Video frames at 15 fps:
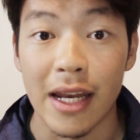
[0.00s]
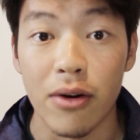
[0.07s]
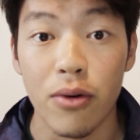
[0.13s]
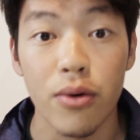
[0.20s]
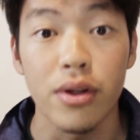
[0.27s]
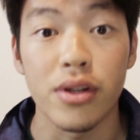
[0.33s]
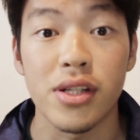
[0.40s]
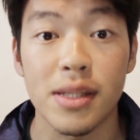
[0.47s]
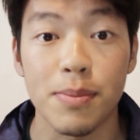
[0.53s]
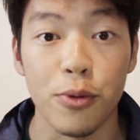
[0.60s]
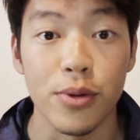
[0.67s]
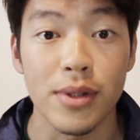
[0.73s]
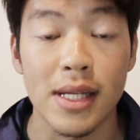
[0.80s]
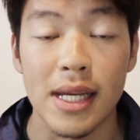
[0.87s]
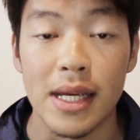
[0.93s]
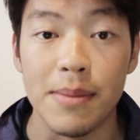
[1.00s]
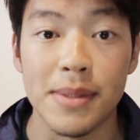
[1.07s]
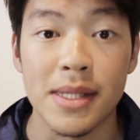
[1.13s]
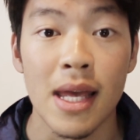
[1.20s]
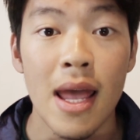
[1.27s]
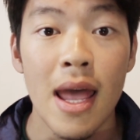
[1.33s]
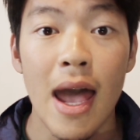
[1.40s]
in all the sport
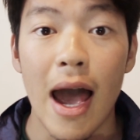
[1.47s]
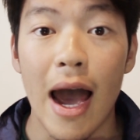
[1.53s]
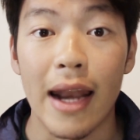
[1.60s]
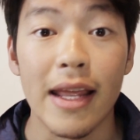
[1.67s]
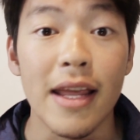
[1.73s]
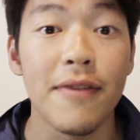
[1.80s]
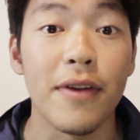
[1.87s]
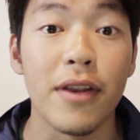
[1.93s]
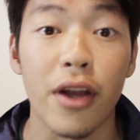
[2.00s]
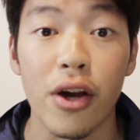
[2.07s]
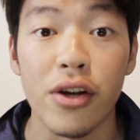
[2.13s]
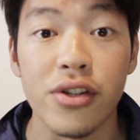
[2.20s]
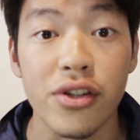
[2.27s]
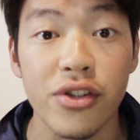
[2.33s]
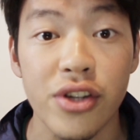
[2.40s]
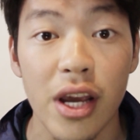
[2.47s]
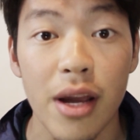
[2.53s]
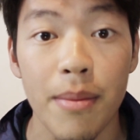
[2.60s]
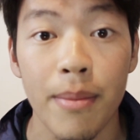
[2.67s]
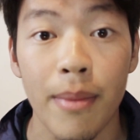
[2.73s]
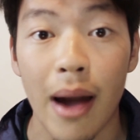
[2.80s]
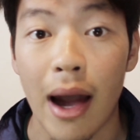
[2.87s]
teams and even go to the
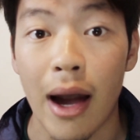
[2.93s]
gym